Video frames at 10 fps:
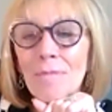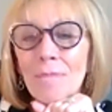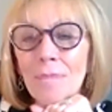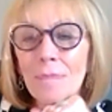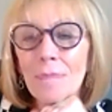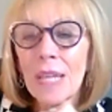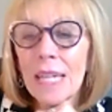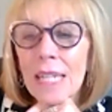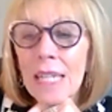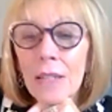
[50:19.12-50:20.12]

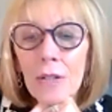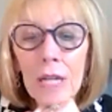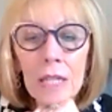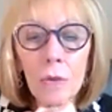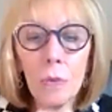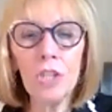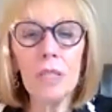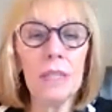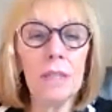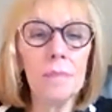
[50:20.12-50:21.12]
any other
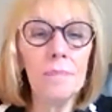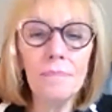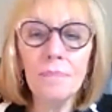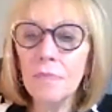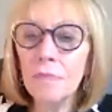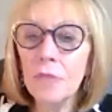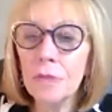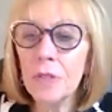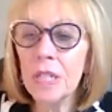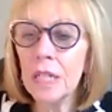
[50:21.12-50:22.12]
questions? Feel
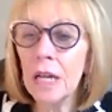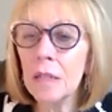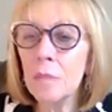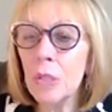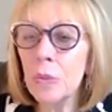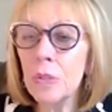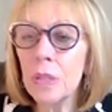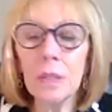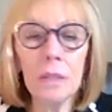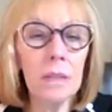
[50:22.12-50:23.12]
free to unmute
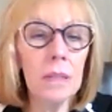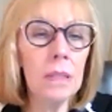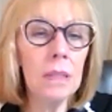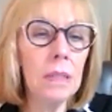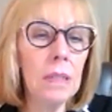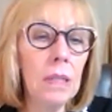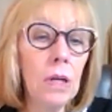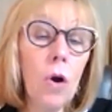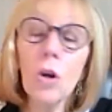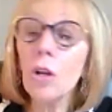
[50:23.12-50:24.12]
and
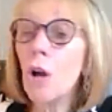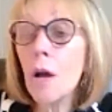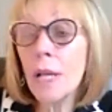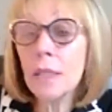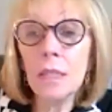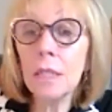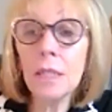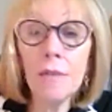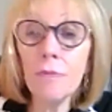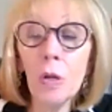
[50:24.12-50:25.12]
or comments. Doesn't
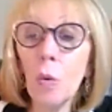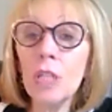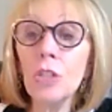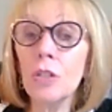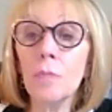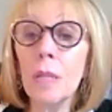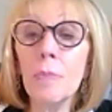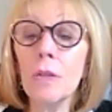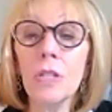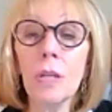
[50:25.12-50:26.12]
have to be a question. Maybe
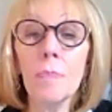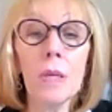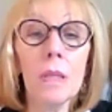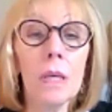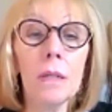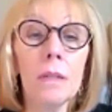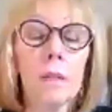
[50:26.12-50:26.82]
there's something that